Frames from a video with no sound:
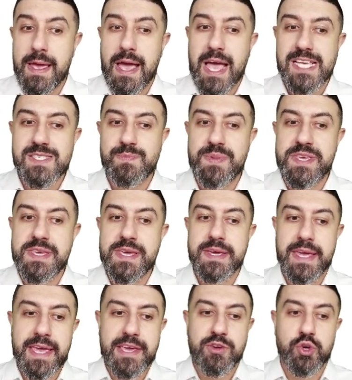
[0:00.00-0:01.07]
as
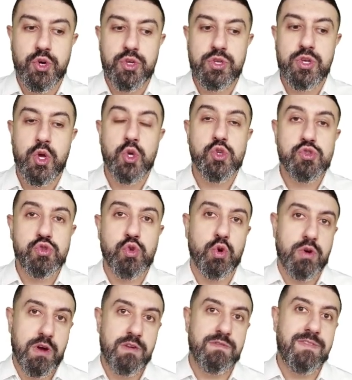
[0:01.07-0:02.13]
being a good
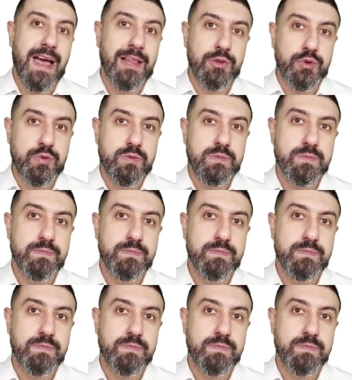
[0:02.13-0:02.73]
store of value.